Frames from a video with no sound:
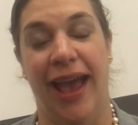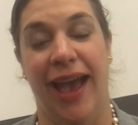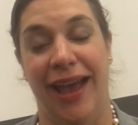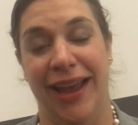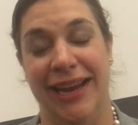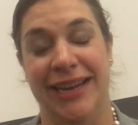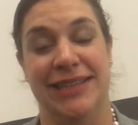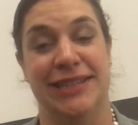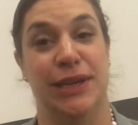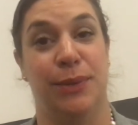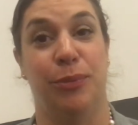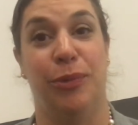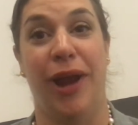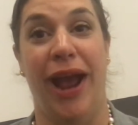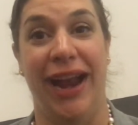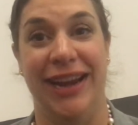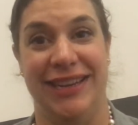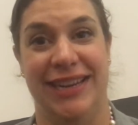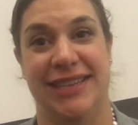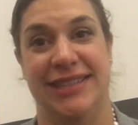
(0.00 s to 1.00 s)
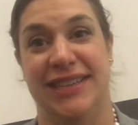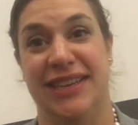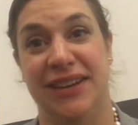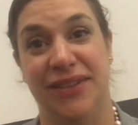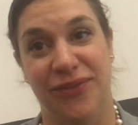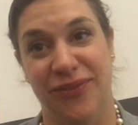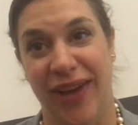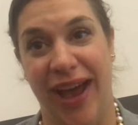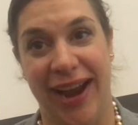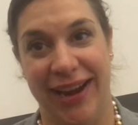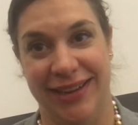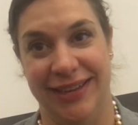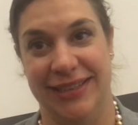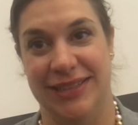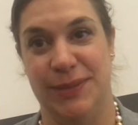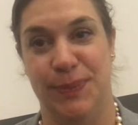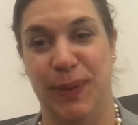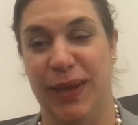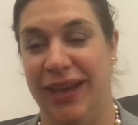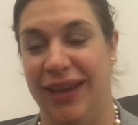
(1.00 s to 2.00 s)
into practice, and in fact
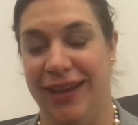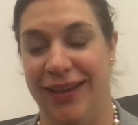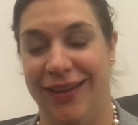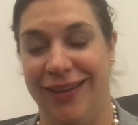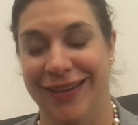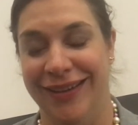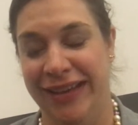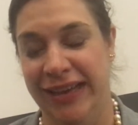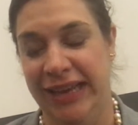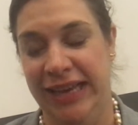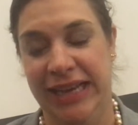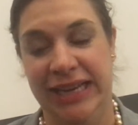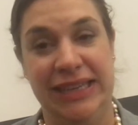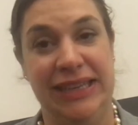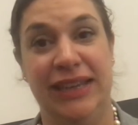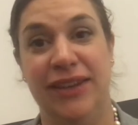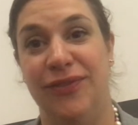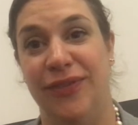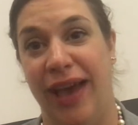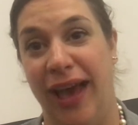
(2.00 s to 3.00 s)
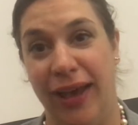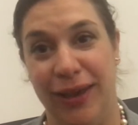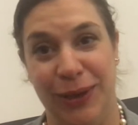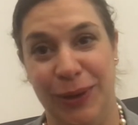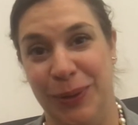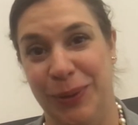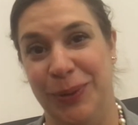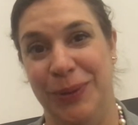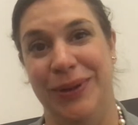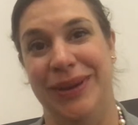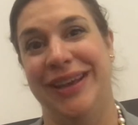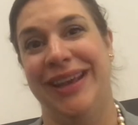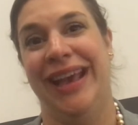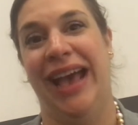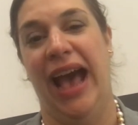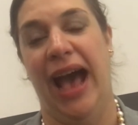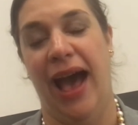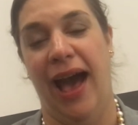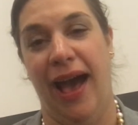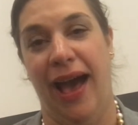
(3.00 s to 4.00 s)
it's being devalued
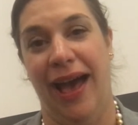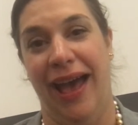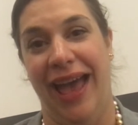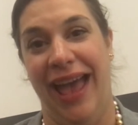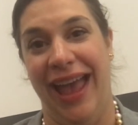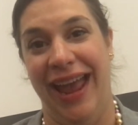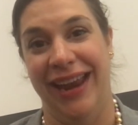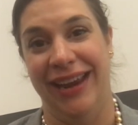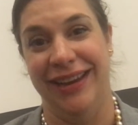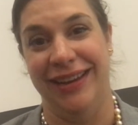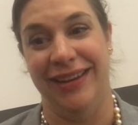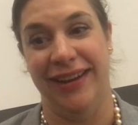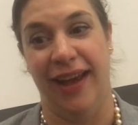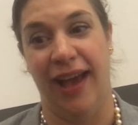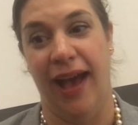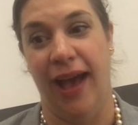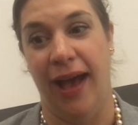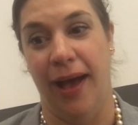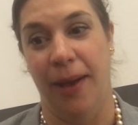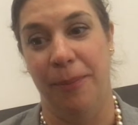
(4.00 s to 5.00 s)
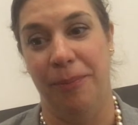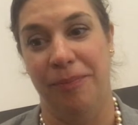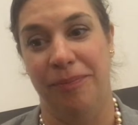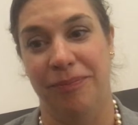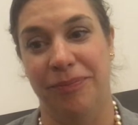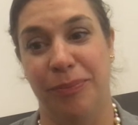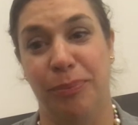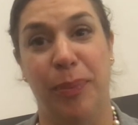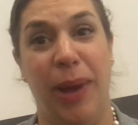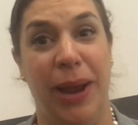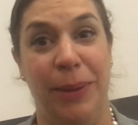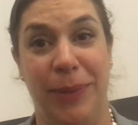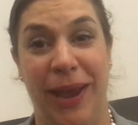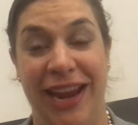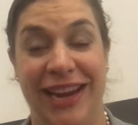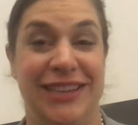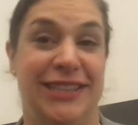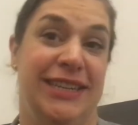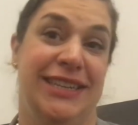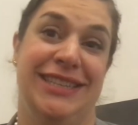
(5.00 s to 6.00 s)
by
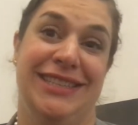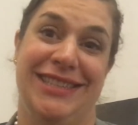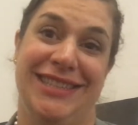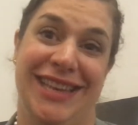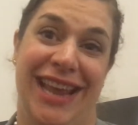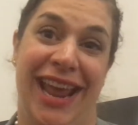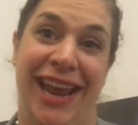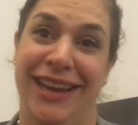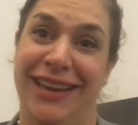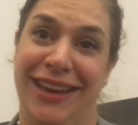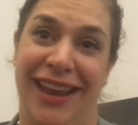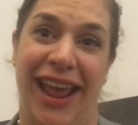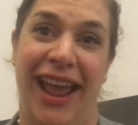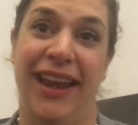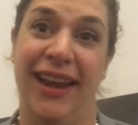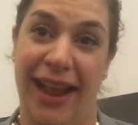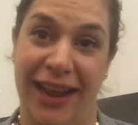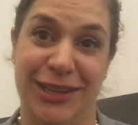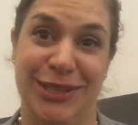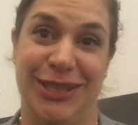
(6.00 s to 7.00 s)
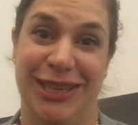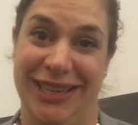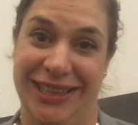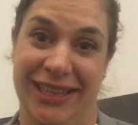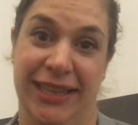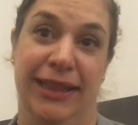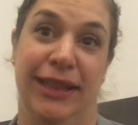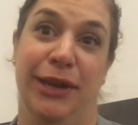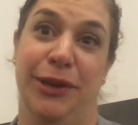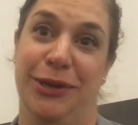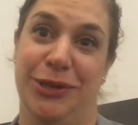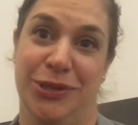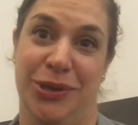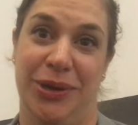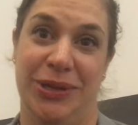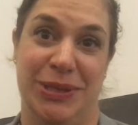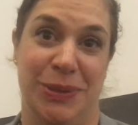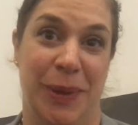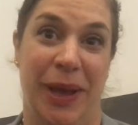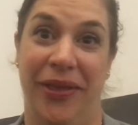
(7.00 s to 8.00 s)
patients and actually in the literature
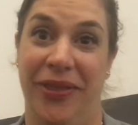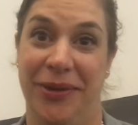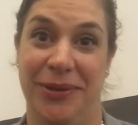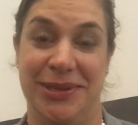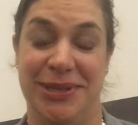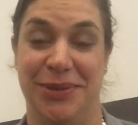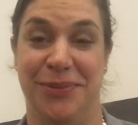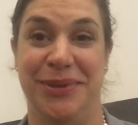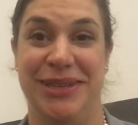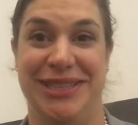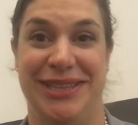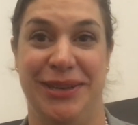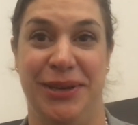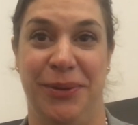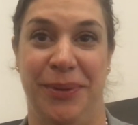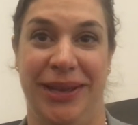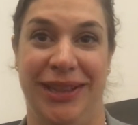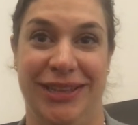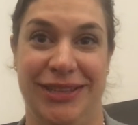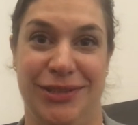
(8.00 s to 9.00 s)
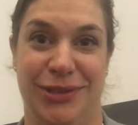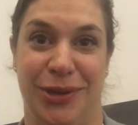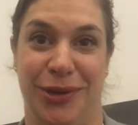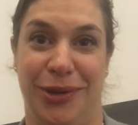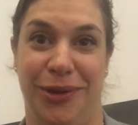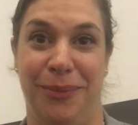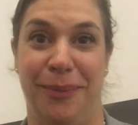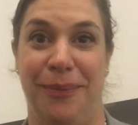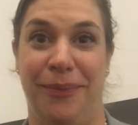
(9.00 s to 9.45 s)
as well. There was a recent New England Journal